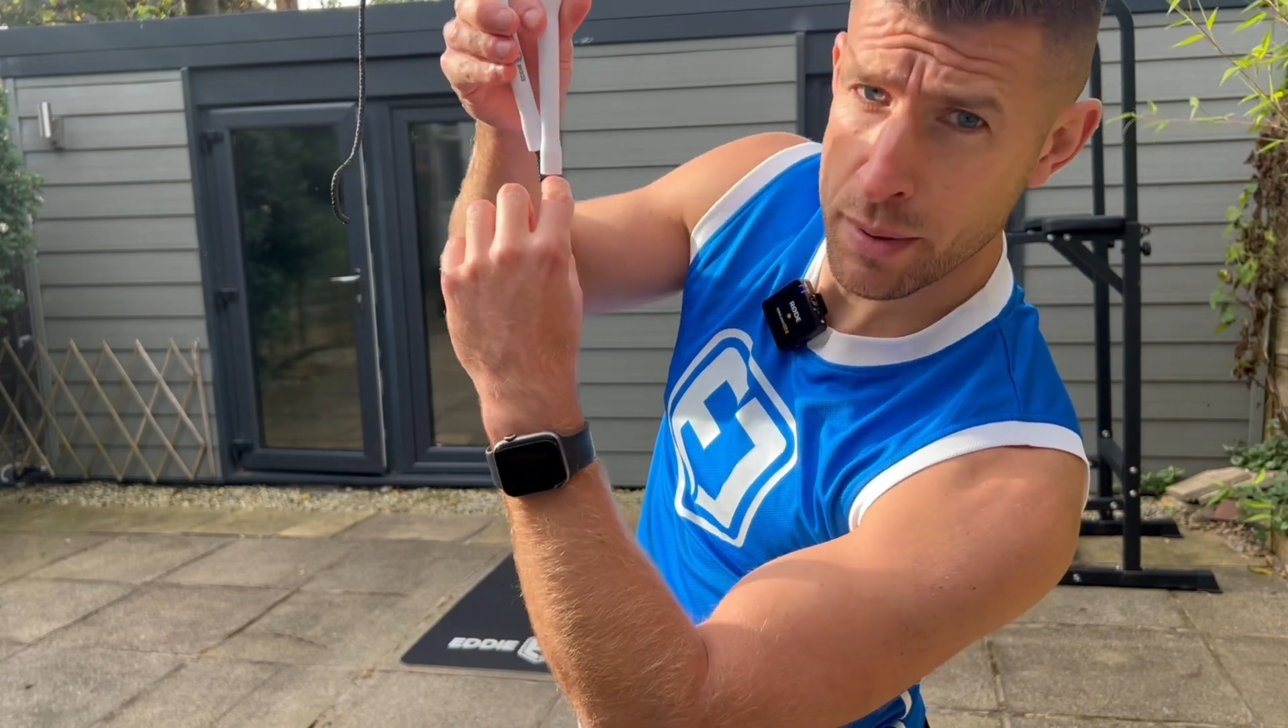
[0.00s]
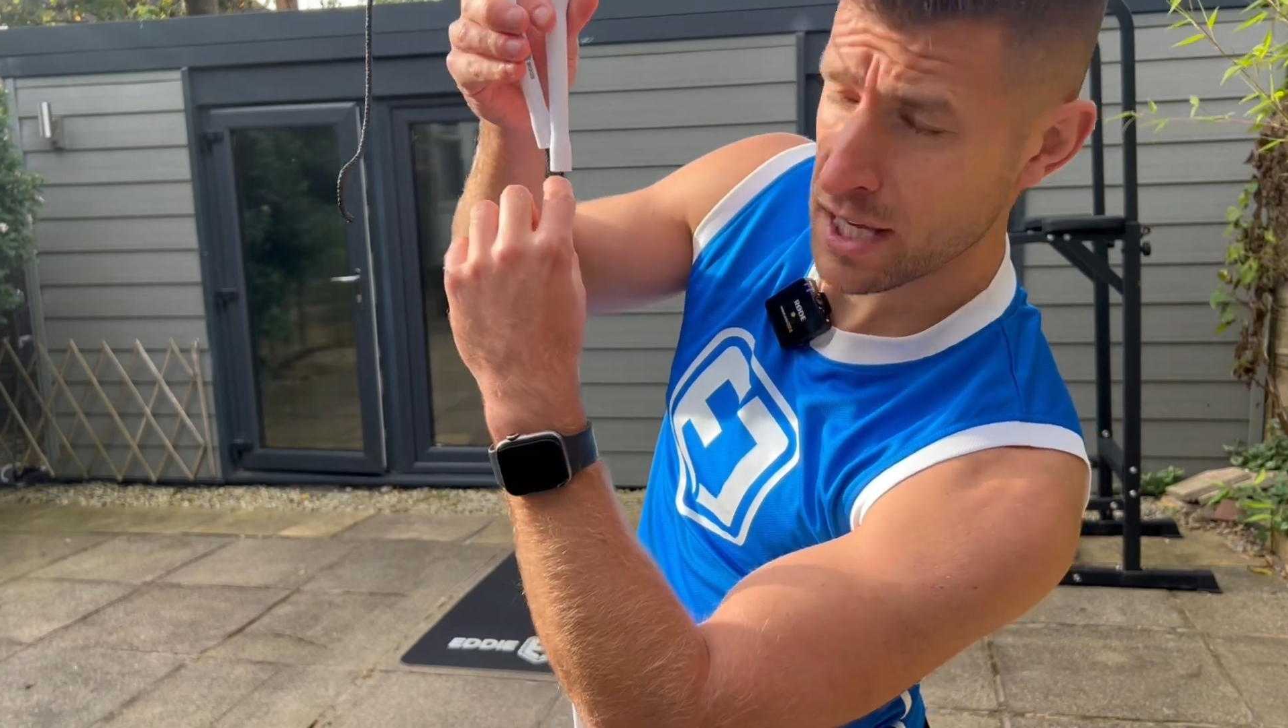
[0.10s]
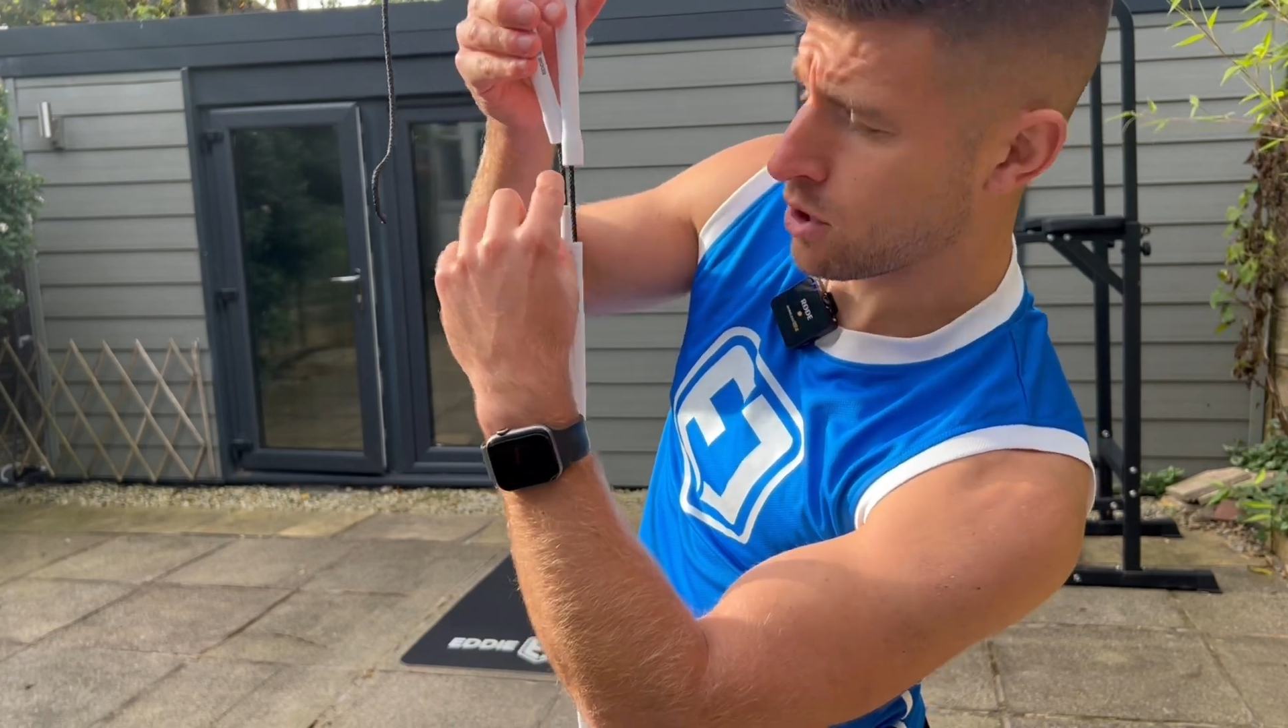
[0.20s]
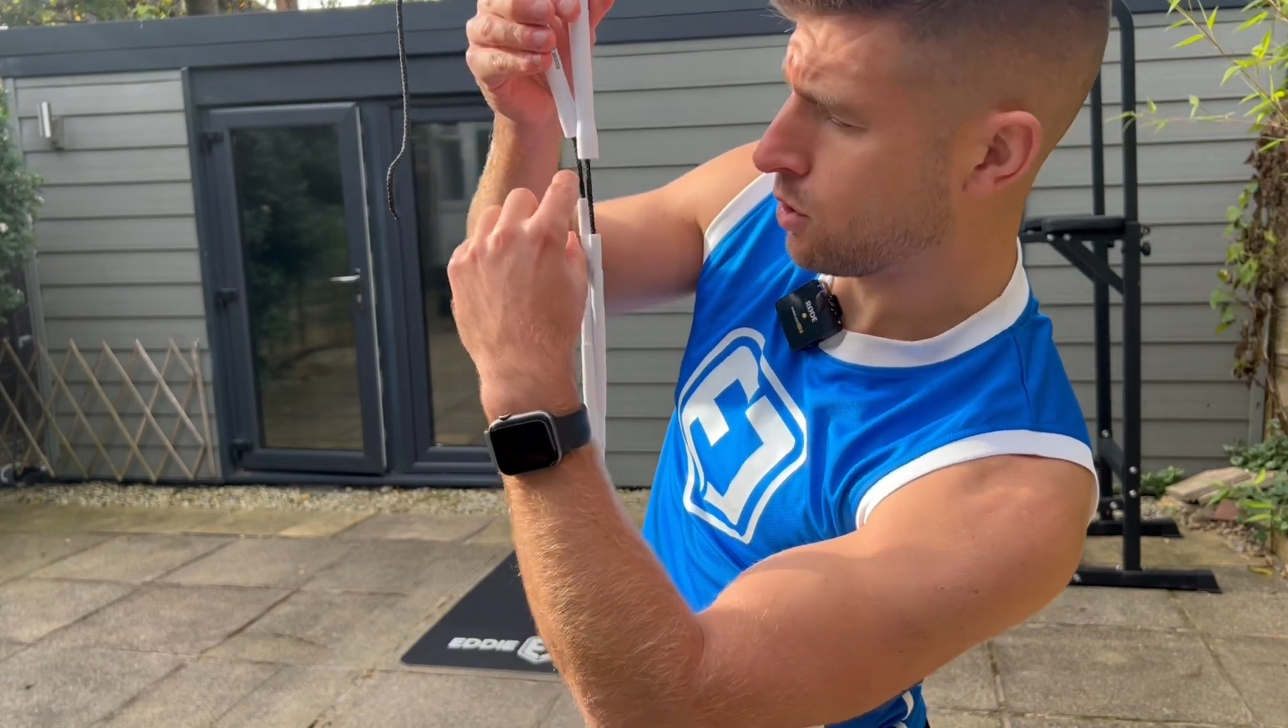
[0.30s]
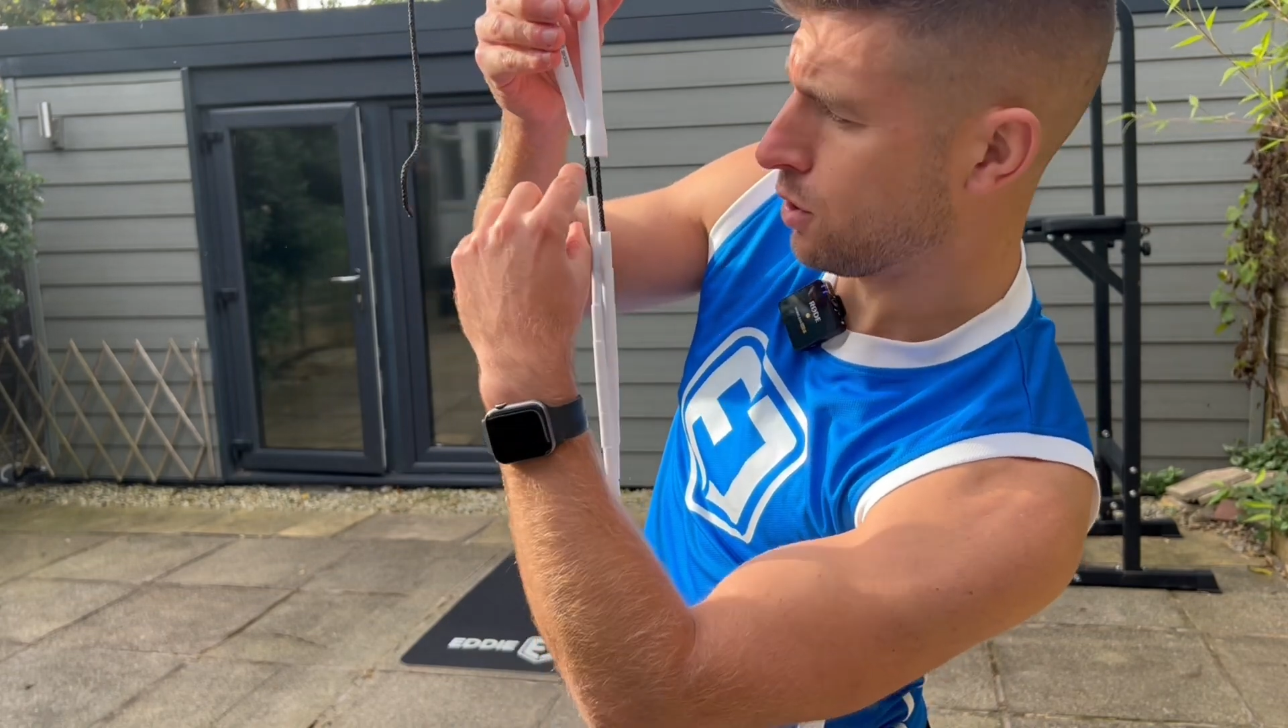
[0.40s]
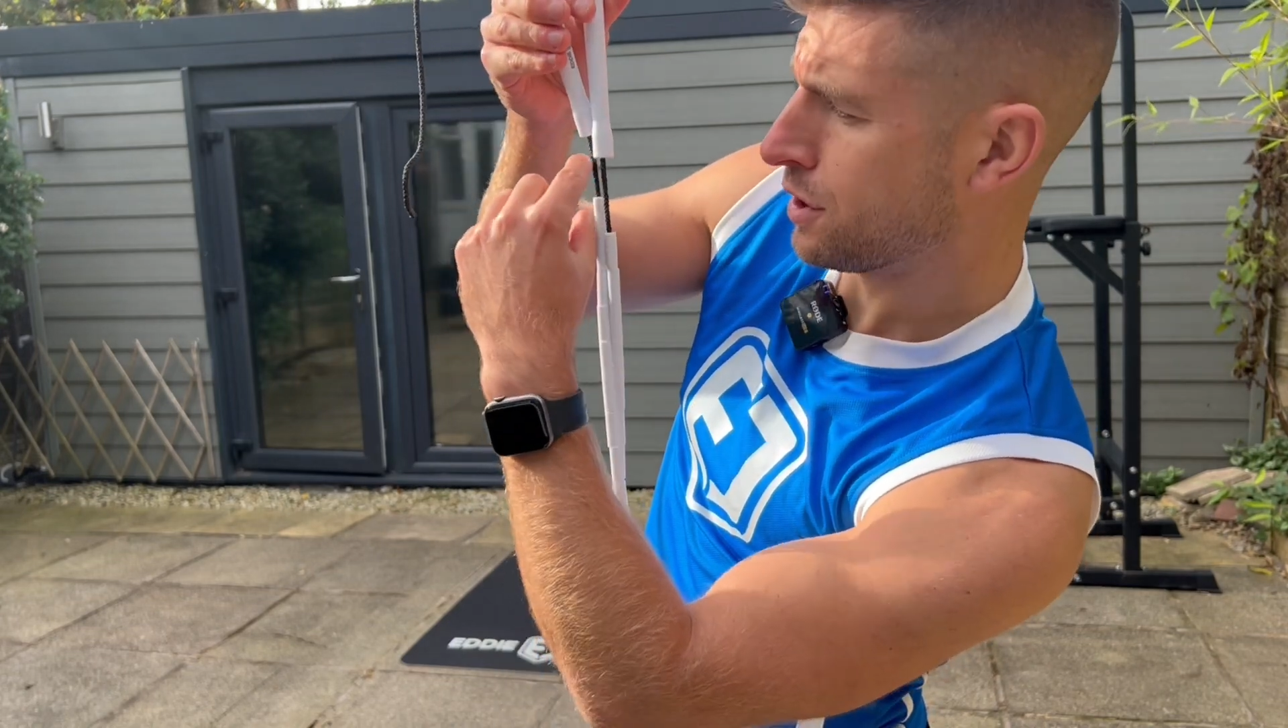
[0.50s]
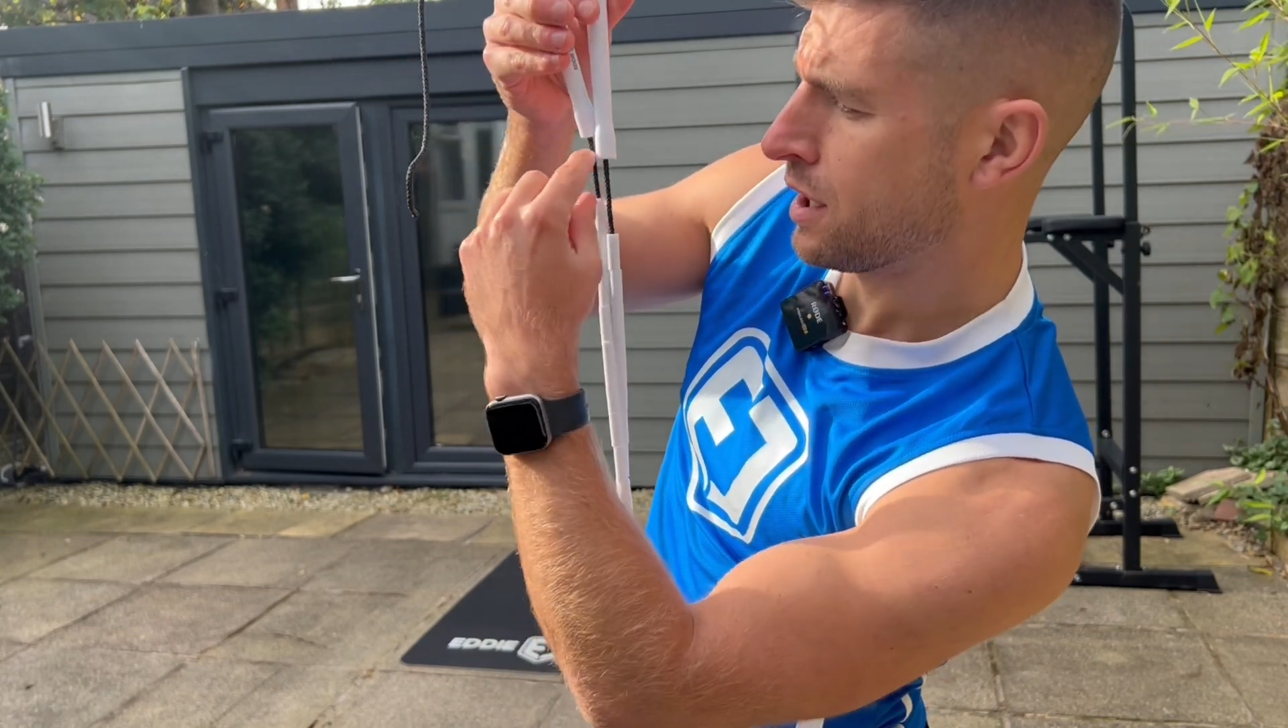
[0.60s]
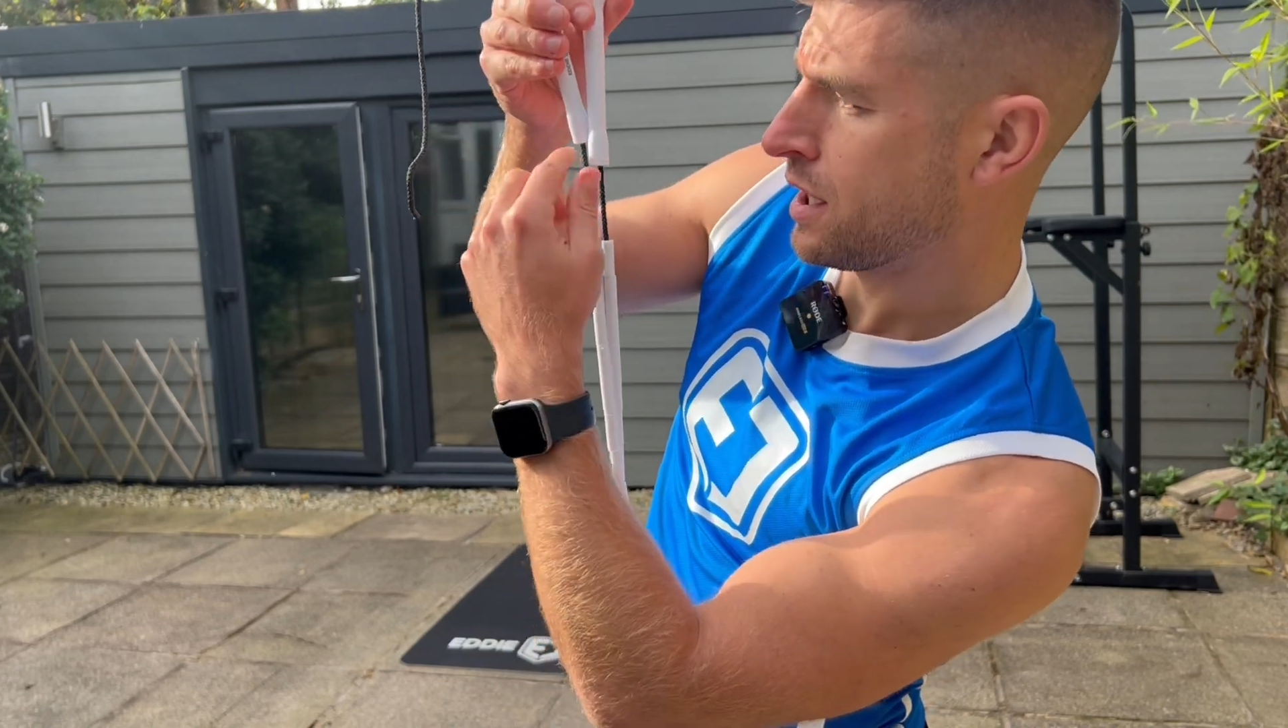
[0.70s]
bit of cord